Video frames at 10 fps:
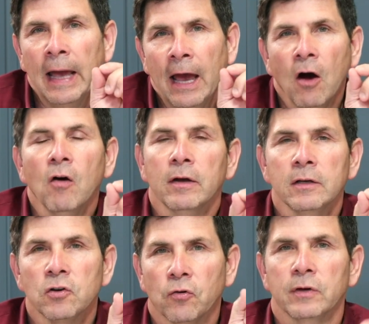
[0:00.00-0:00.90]
how
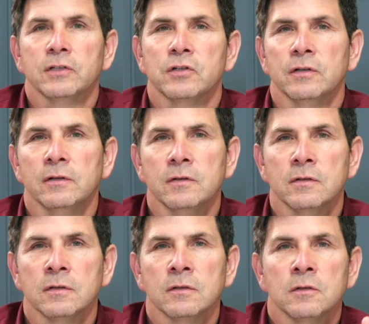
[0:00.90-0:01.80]
can
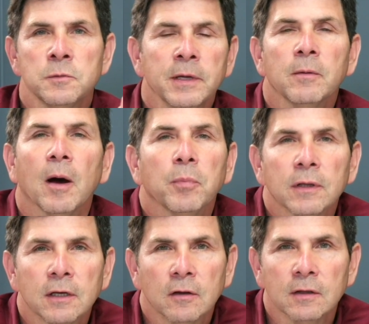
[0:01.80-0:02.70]
Christians speak about
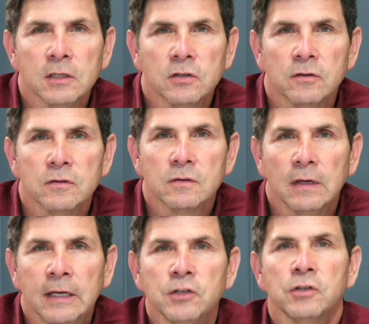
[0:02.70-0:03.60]
political issues?
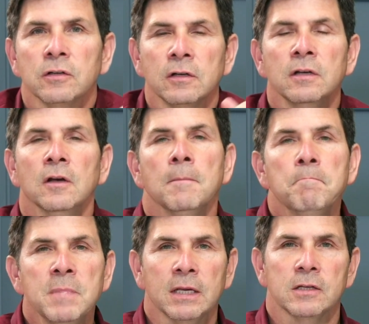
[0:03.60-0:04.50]
And should
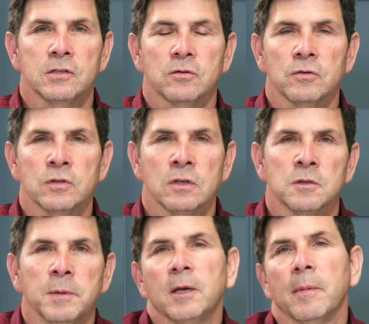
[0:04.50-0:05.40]
ministers
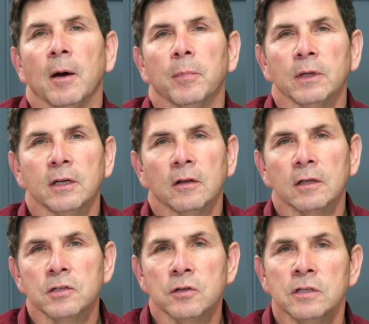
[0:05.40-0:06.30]
speak about
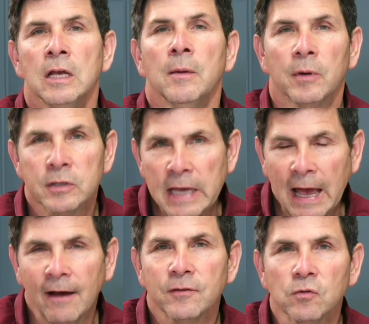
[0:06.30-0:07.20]
political issues? Because
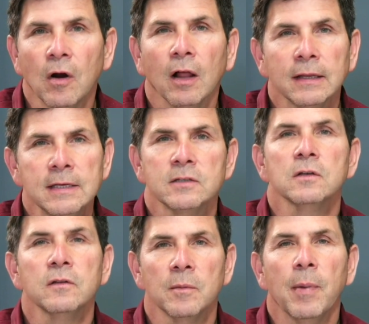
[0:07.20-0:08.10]
after all,
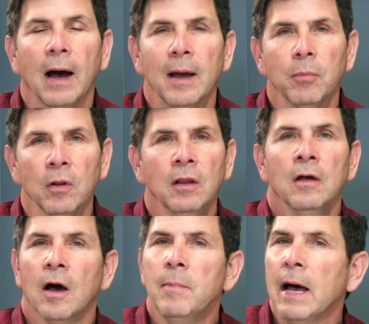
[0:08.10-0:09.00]
isn't the Bible
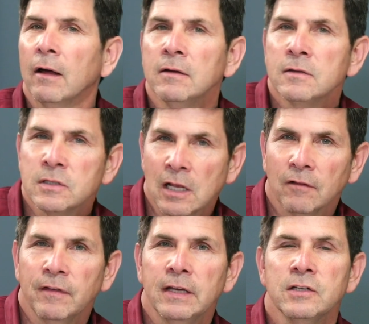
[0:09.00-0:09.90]
about
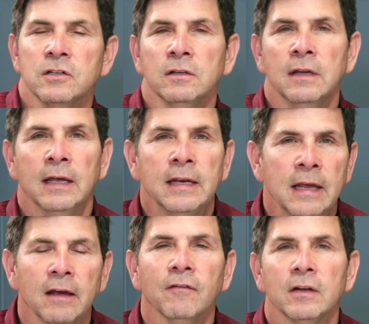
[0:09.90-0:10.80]
salvation and
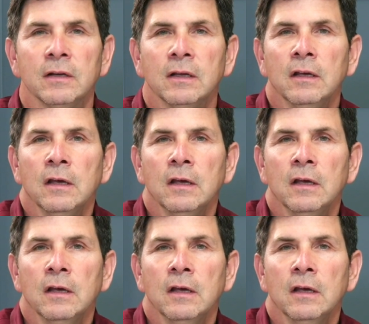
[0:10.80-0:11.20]
heaven?